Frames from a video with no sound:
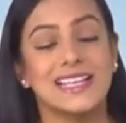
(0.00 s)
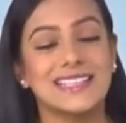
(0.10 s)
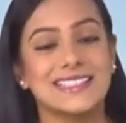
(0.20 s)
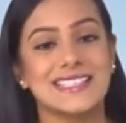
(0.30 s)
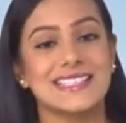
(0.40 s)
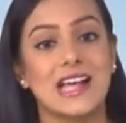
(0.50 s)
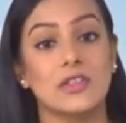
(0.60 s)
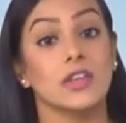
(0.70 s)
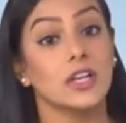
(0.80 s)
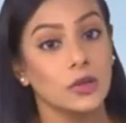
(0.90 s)
It is
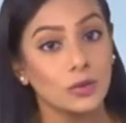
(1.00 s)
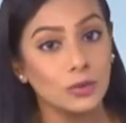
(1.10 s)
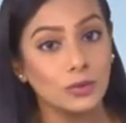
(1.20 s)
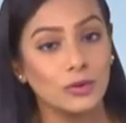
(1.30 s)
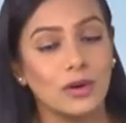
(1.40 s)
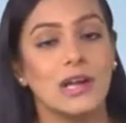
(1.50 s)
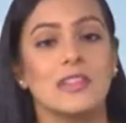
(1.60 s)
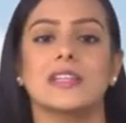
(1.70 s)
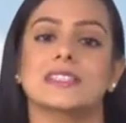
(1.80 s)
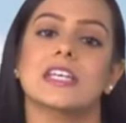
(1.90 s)
now the law
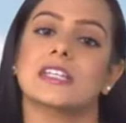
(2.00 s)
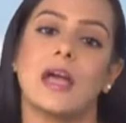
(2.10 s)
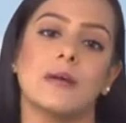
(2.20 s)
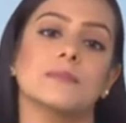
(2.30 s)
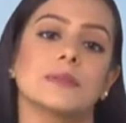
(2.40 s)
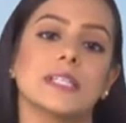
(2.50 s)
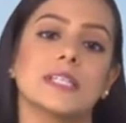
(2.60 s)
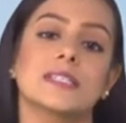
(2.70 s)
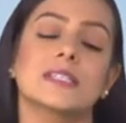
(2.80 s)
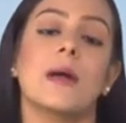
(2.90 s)
that
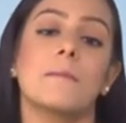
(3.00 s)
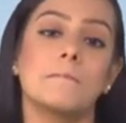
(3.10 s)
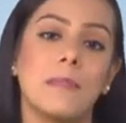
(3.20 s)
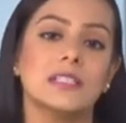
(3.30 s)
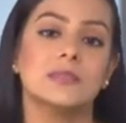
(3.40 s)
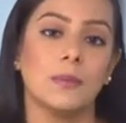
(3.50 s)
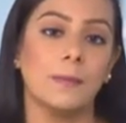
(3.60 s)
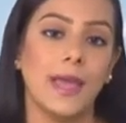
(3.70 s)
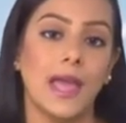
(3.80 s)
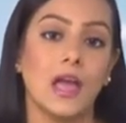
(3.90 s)
companies must
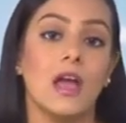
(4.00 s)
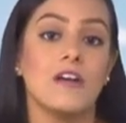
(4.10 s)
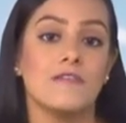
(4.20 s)
prepare